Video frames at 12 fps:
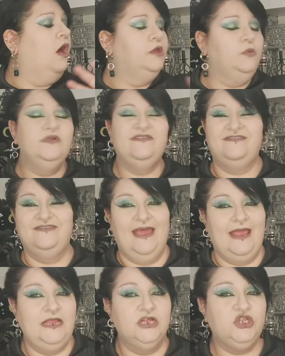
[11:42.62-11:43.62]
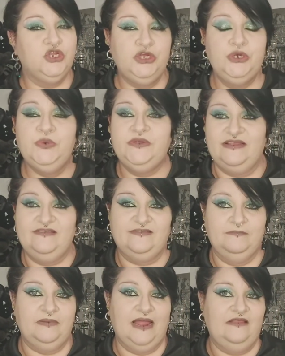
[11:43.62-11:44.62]
I would say 2
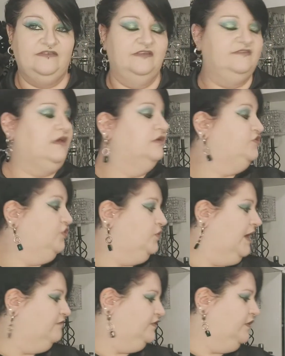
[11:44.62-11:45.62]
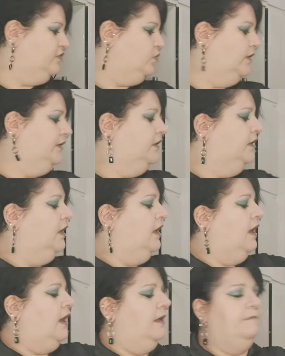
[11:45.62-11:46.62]
decent blazers. I do have another one,
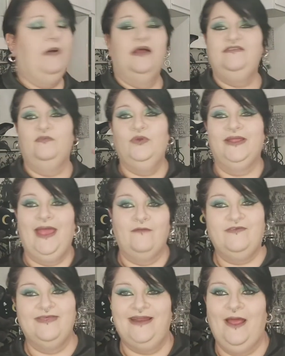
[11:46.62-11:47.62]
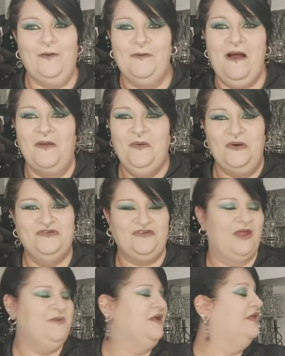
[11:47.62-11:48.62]
but I didn't want to get everything out of my
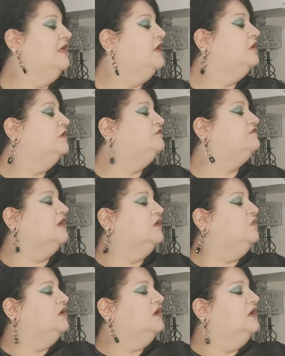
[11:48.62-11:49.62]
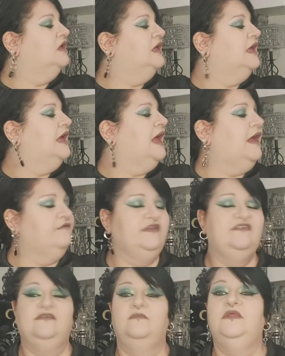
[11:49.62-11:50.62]
wardrobe. So
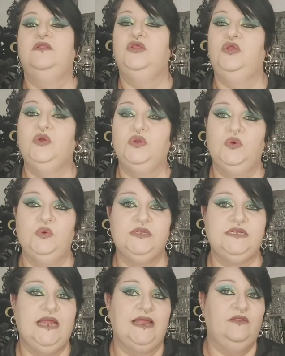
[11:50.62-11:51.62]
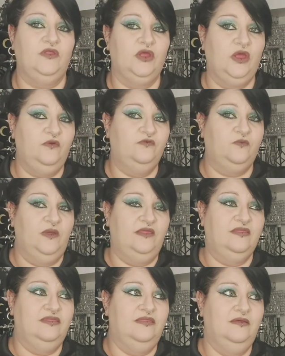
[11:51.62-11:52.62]
having something that you can alternate that goes
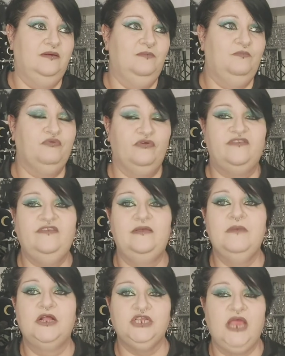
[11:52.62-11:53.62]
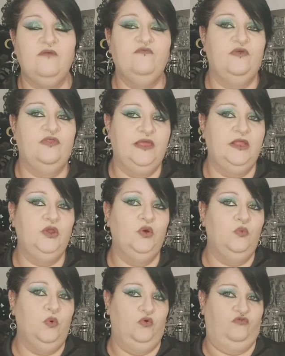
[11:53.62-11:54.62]
with pretty much everything in
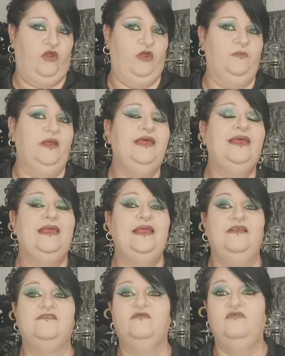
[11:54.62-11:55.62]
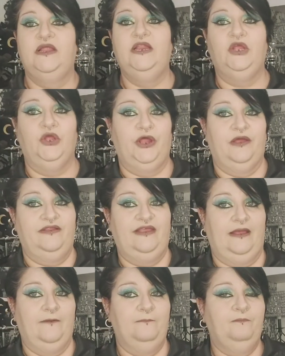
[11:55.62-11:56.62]
your wardrobe is a really good
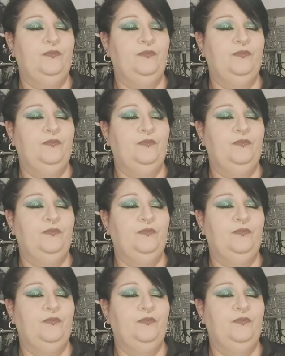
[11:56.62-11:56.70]
idea.